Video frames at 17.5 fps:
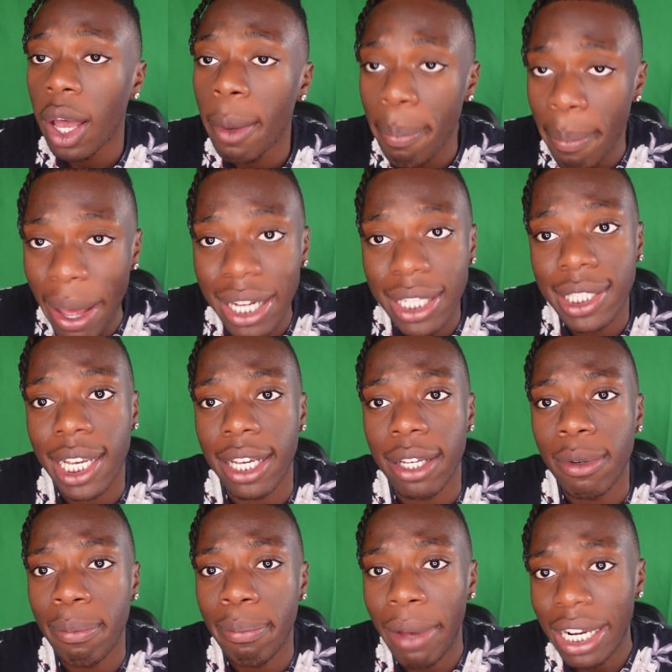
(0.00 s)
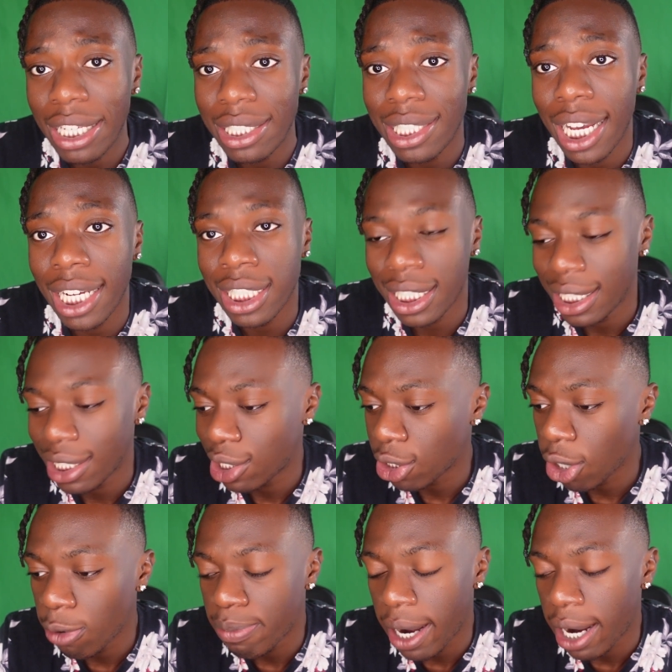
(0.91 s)
Meditate. Meditation is
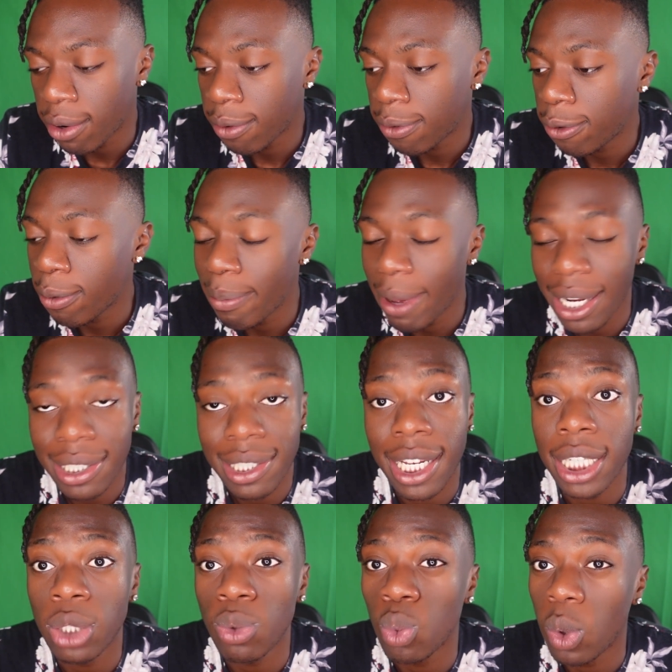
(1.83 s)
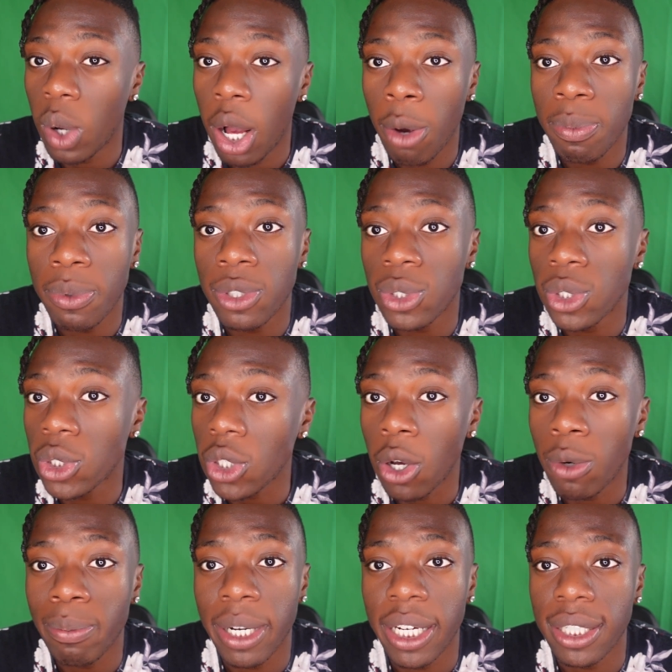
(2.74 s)
so powerful. Meditation will help you
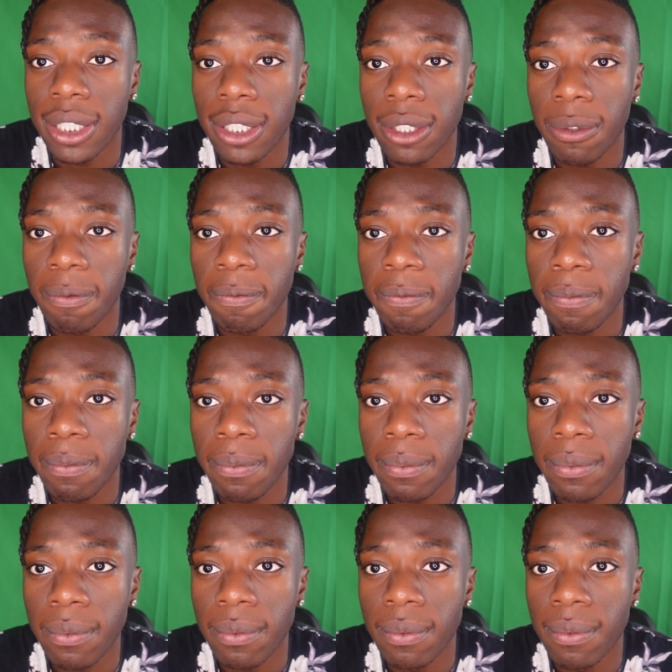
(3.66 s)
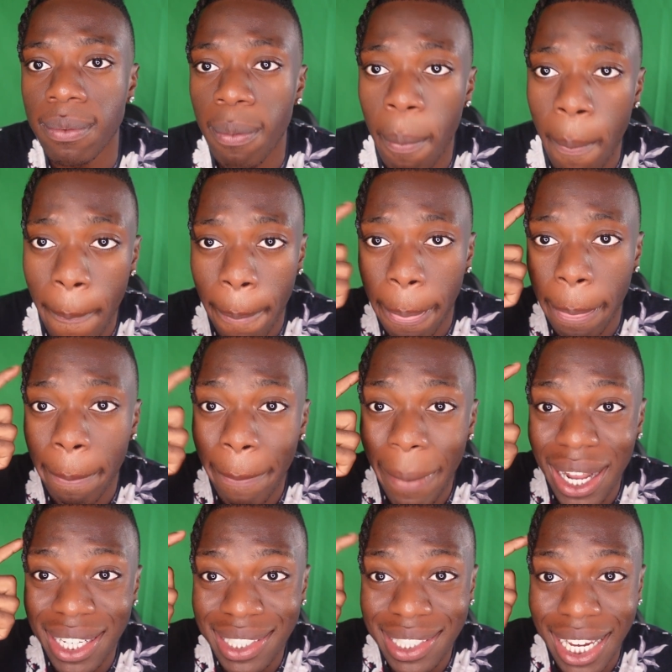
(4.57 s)
so much.
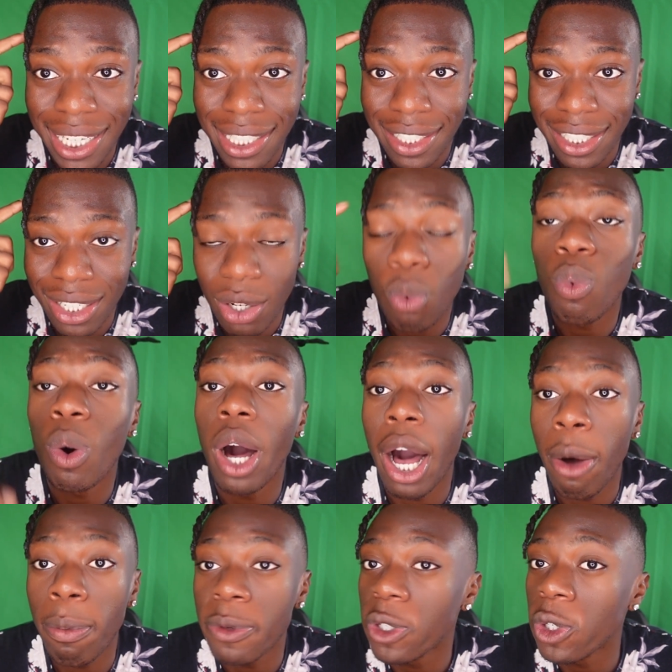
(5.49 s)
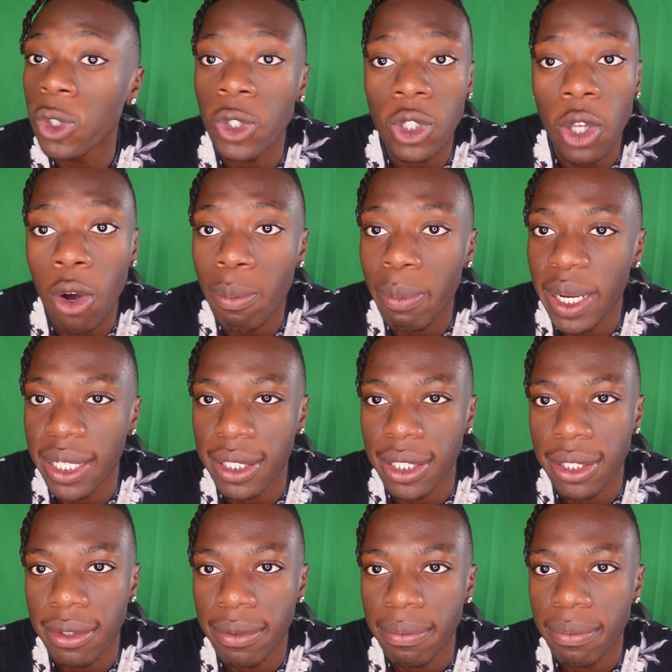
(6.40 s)
Meditation will help you so
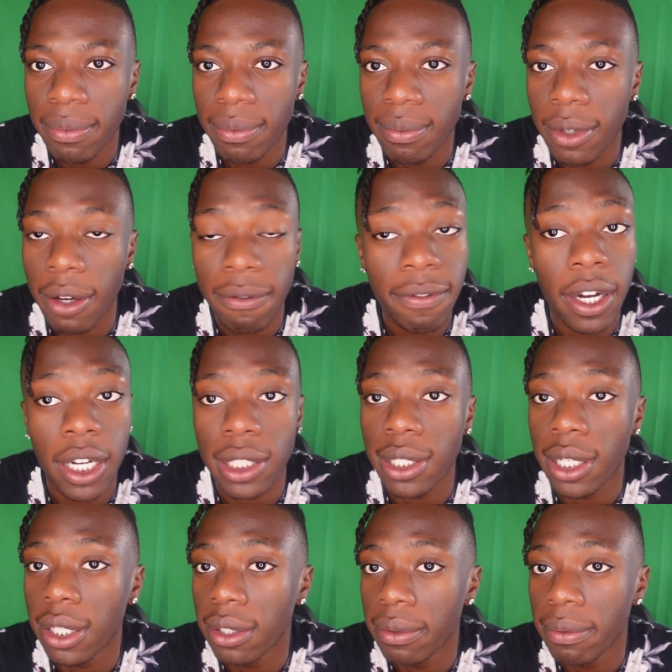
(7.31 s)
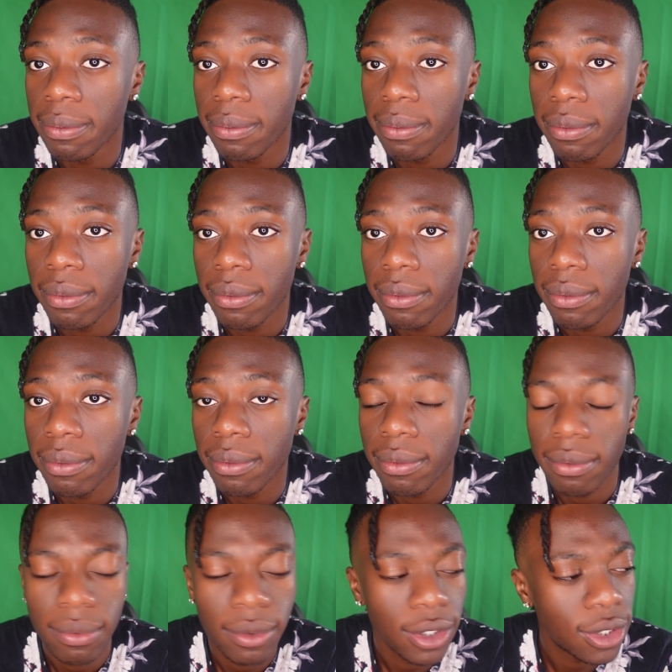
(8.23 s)
much. A fuck ton.
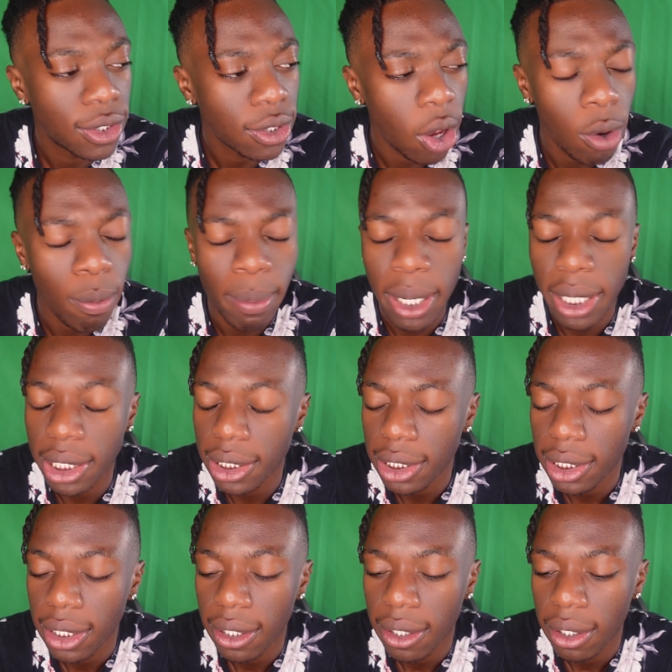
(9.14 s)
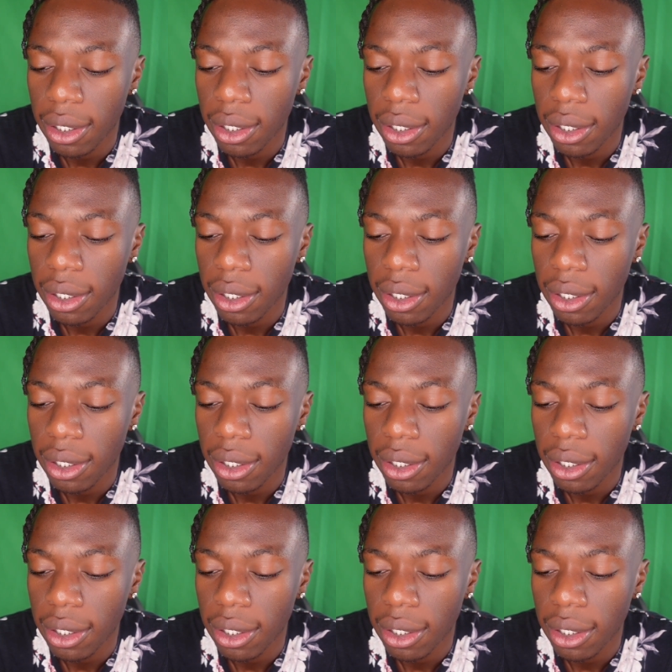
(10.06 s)
So much.